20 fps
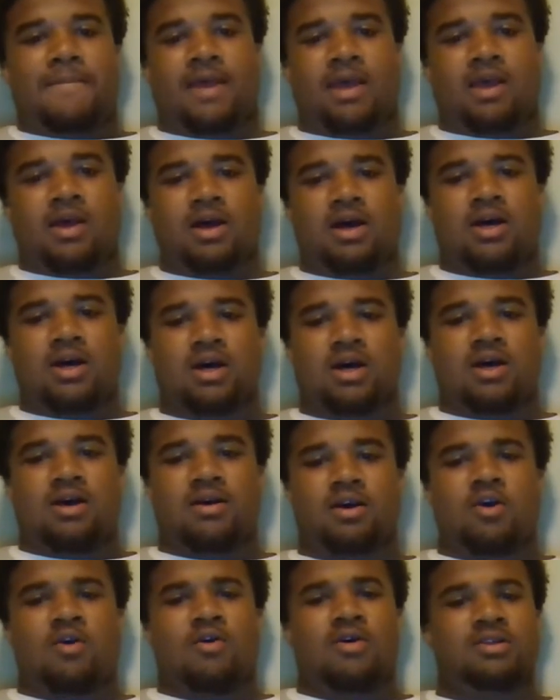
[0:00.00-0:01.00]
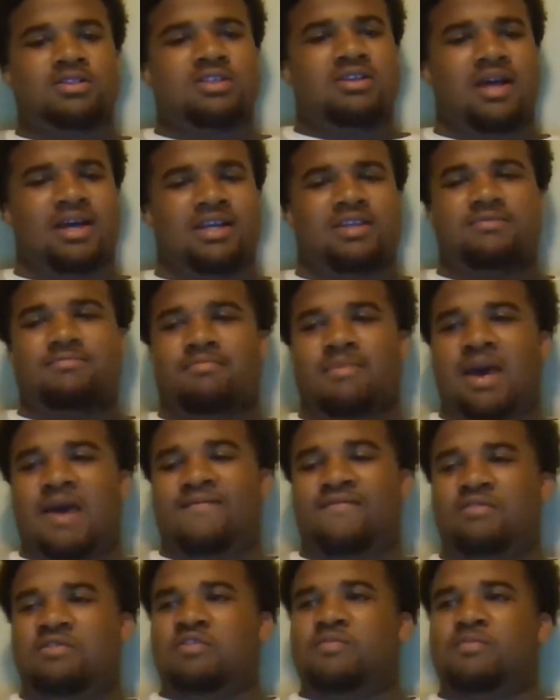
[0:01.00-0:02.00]
and uh going to like
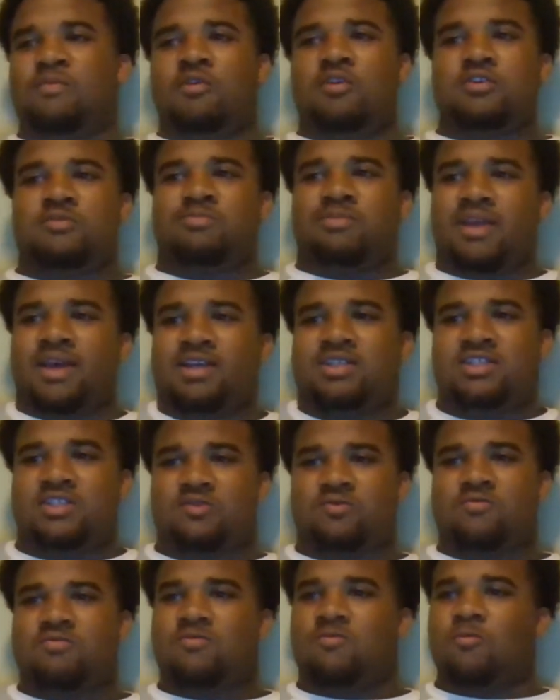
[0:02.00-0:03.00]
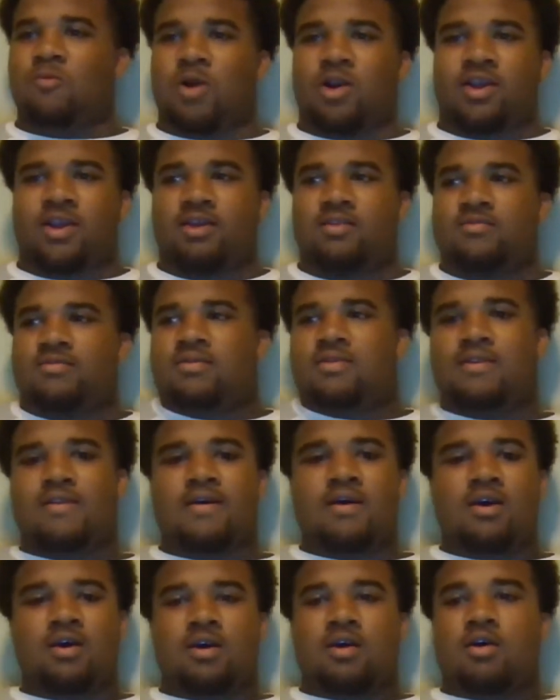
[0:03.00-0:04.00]
Matthews Sportsplex, just working
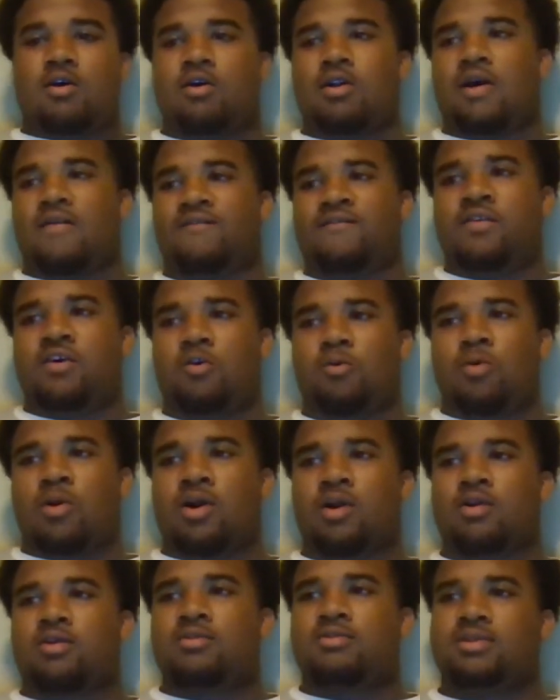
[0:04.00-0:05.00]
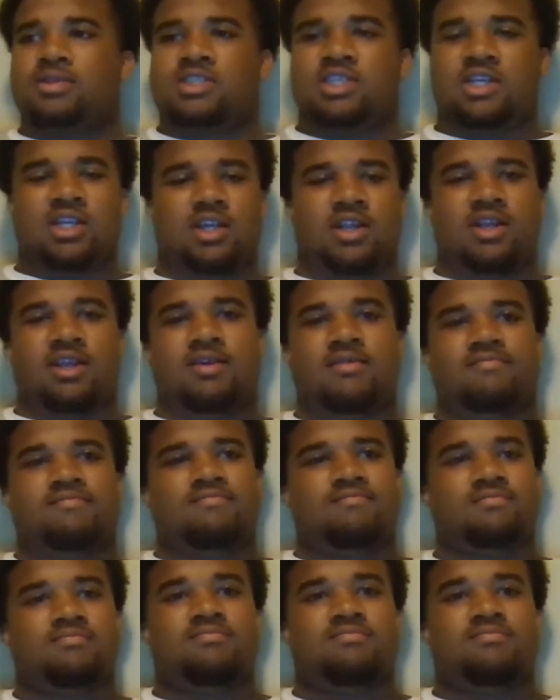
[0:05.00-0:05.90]
my footwork, agility,